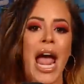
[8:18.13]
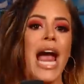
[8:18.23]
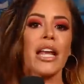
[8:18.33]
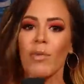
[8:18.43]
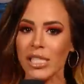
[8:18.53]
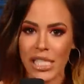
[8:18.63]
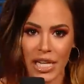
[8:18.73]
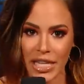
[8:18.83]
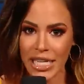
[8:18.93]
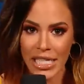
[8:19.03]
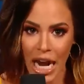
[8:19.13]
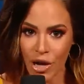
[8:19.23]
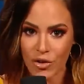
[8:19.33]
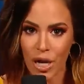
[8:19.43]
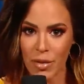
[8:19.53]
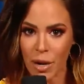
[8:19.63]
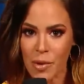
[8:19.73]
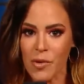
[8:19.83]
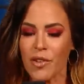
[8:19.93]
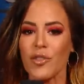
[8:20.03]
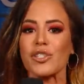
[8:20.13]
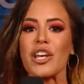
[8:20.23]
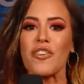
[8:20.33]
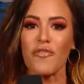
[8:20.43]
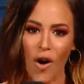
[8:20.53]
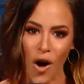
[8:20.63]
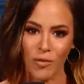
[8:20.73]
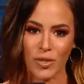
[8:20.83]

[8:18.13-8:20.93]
and he wants to get the entire WWE Universe involved.